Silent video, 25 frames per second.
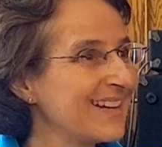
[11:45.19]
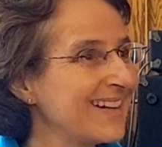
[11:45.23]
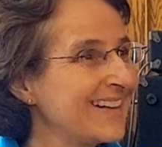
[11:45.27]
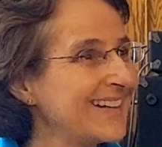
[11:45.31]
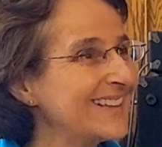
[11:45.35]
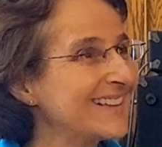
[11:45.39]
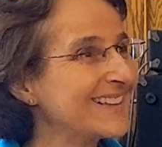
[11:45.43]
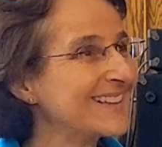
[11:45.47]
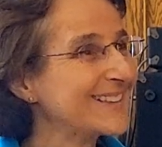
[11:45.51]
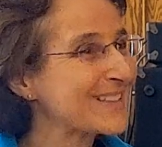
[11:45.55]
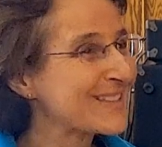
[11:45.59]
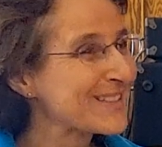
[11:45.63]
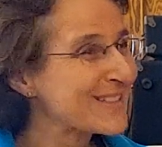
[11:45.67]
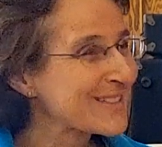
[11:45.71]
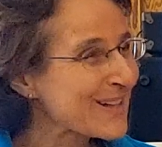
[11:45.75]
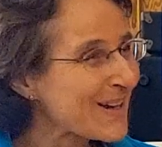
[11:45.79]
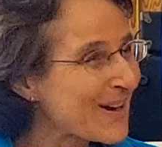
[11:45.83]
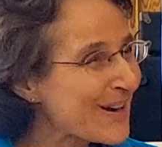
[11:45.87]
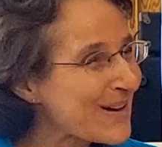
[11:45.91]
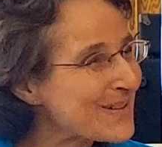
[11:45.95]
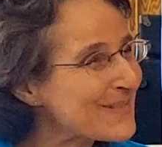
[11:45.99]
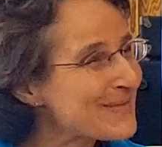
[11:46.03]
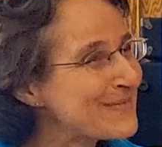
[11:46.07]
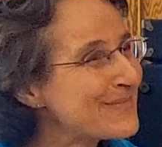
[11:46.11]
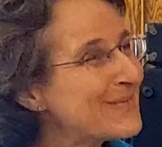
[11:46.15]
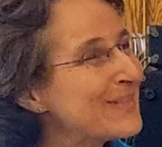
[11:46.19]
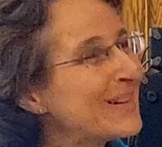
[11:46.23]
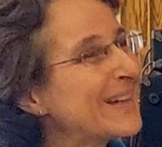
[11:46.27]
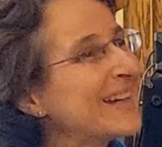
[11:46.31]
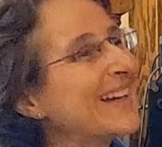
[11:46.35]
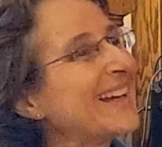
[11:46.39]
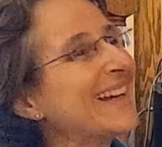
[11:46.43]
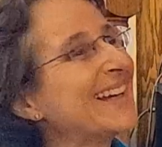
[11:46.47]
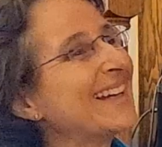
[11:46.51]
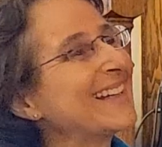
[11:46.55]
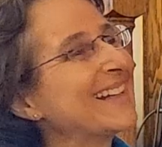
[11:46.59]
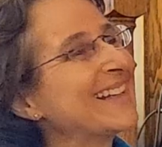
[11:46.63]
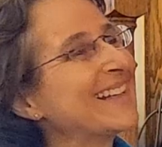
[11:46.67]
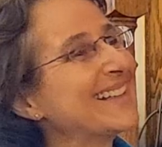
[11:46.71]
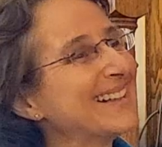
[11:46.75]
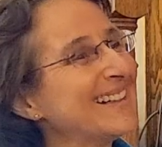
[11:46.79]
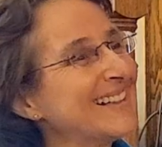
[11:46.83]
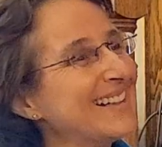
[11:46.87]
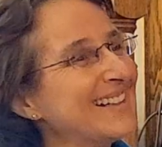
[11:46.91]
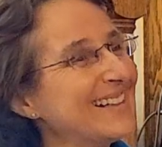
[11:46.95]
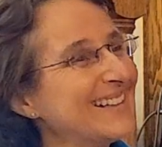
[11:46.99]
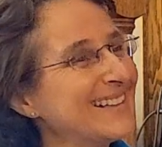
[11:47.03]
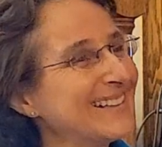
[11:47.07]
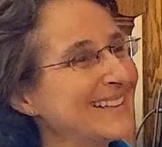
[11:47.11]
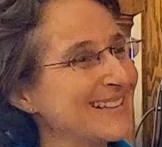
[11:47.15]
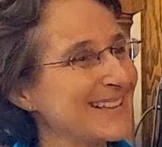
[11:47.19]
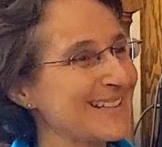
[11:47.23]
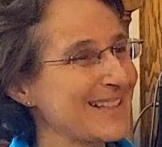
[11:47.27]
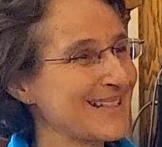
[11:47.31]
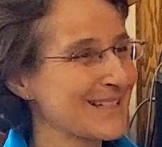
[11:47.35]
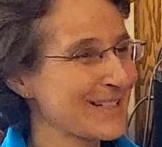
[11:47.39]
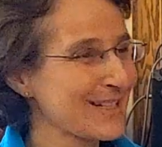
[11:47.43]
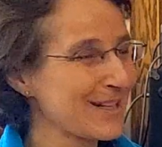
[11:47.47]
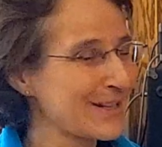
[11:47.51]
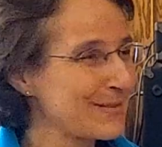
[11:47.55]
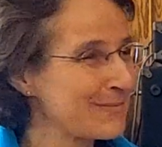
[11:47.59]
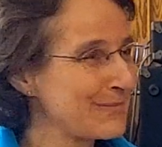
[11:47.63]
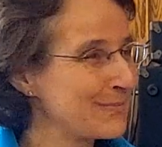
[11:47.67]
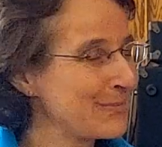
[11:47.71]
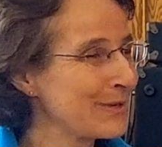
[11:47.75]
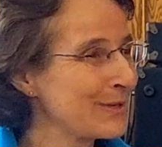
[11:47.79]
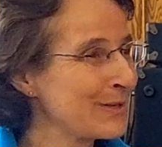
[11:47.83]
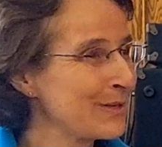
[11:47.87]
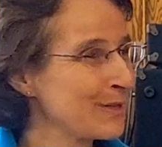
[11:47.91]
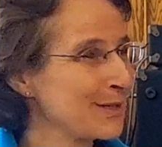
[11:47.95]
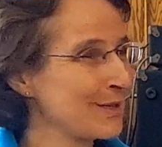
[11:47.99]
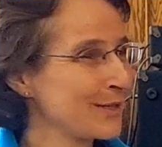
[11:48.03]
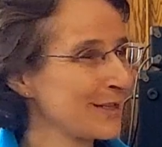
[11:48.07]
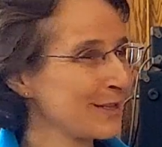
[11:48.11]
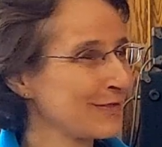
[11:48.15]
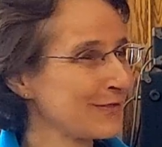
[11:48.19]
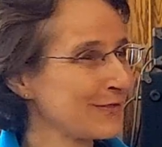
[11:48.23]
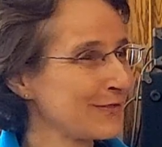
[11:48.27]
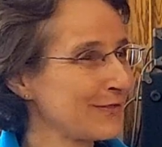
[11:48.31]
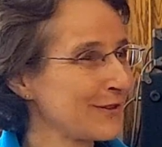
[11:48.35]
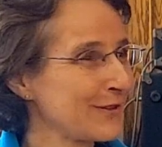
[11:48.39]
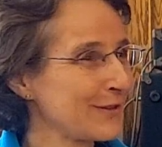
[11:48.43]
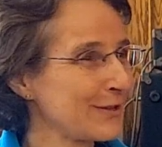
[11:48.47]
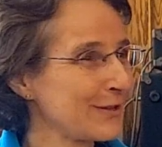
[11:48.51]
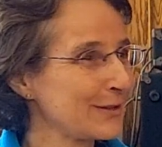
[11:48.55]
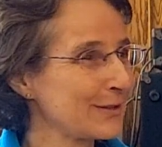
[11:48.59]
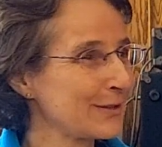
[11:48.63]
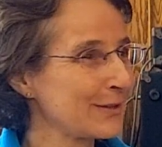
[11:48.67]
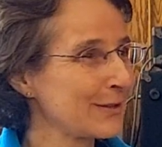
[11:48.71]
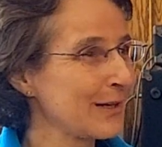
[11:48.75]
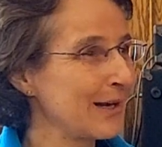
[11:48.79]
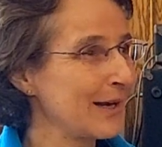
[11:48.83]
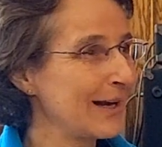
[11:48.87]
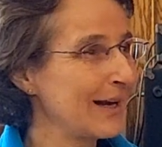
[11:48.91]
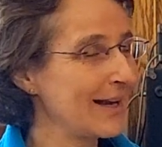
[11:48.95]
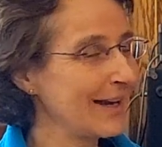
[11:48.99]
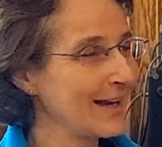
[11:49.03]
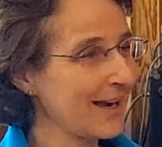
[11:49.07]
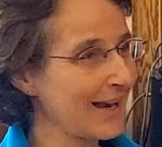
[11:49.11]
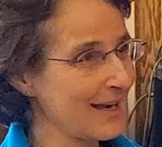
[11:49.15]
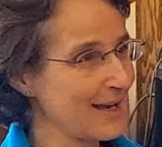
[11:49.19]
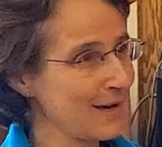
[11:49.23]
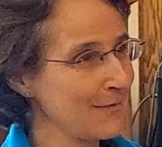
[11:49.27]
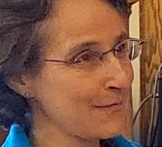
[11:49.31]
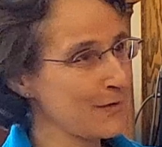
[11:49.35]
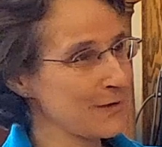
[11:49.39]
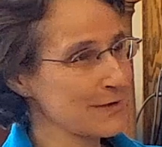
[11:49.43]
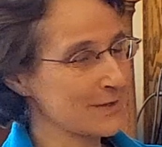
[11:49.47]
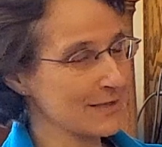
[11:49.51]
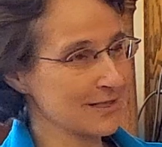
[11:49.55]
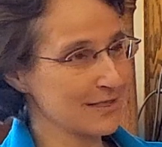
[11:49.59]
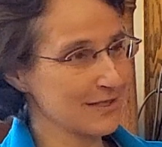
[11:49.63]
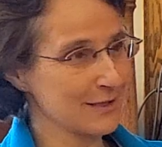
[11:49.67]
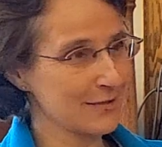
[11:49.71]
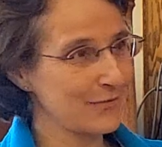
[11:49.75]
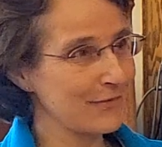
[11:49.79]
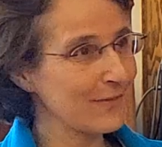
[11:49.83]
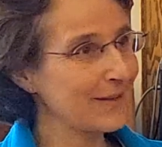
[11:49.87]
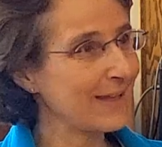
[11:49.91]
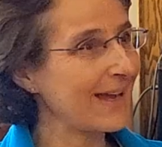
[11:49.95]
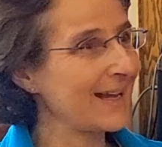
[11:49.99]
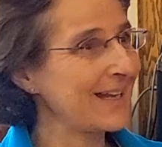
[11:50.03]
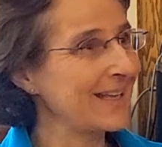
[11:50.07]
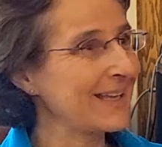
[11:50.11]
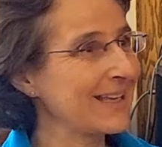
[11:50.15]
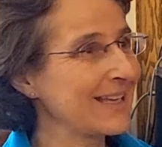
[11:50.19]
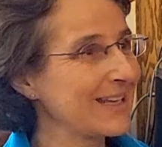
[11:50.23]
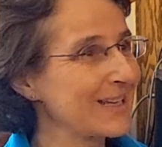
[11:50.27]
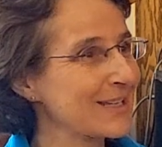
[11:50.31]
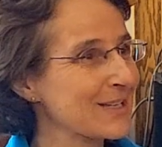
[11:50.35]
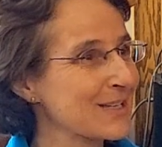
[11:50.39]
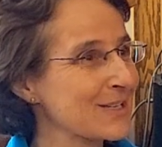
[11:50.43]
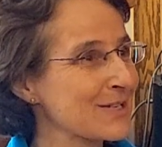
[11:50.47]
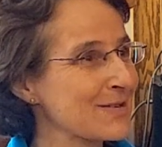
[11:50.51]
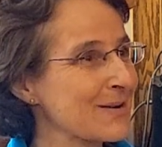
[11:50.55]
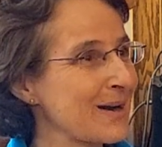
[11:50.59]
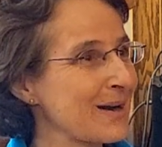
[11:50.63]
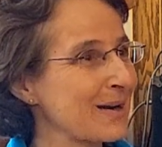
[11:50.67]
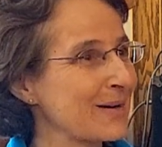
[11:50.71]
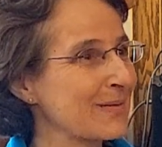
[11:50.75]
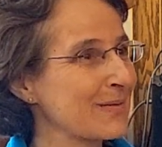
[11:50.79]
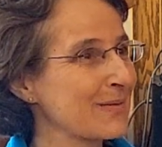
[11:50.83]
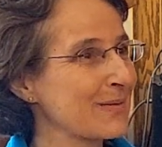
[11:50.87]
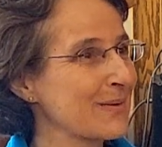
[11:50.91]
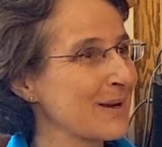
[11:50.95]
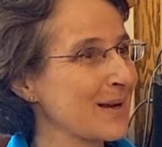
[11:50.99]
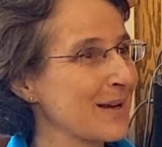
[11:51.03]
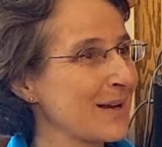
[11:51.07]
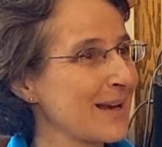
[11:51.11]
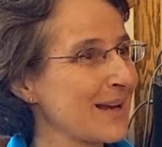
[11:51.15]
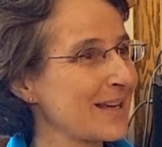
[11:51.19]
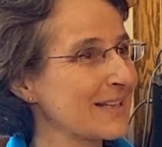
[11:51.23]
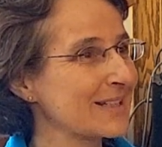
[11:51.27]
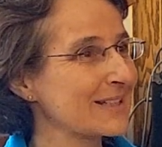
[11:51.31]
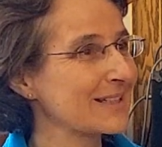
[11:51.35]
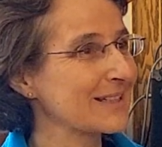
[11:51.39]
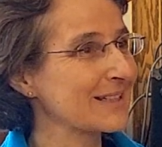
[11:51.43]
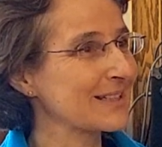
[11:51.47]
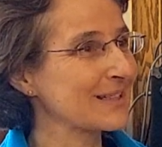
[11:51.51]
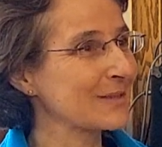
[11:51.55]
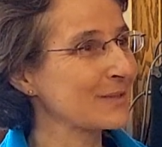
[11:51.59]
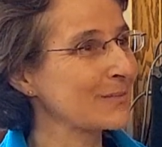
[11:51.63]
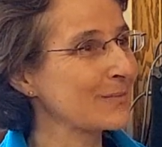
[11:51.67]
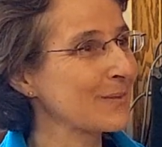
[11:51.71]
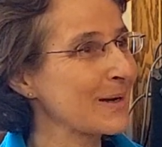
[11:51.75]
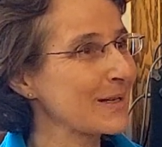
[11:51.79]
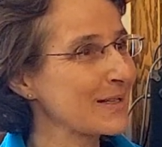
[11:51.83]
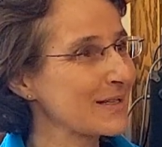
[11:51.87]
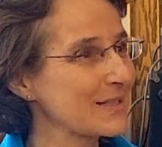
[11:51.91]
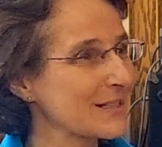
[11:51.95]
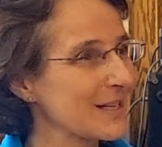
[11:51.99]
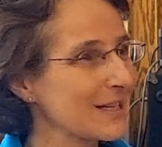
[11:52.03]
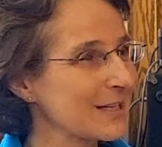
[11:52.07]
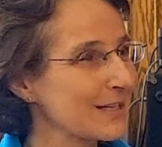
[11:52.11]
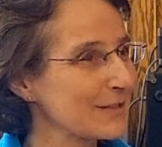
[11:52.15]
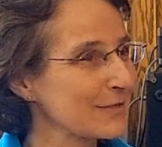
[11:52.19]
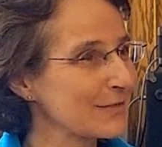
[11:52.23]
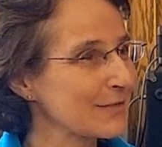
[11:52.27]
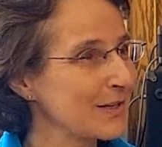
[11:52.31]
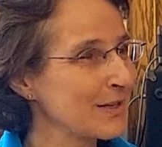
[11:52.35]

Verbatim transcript: It's so big. It's so beautiful. And then it was as if lightning struck me, and I said to myself,